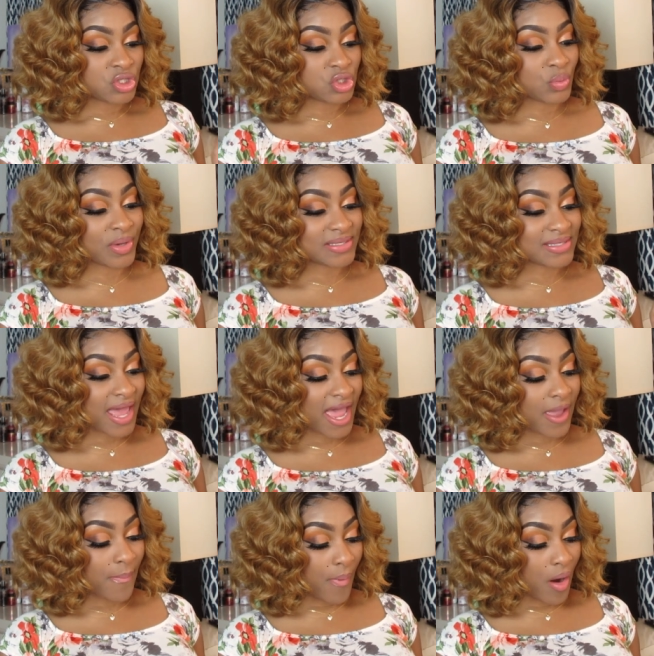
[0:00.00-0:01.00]
Swiss
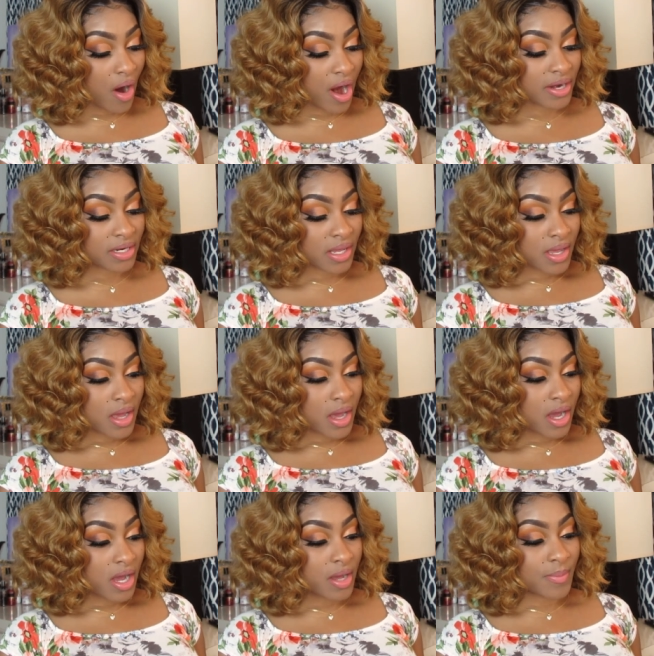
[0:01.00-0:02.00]
eye part.
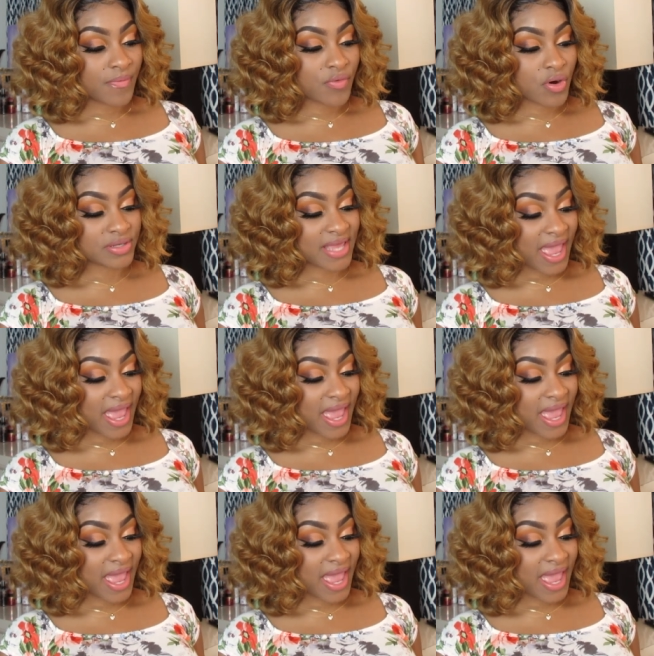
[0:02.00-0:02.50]
Um, of course,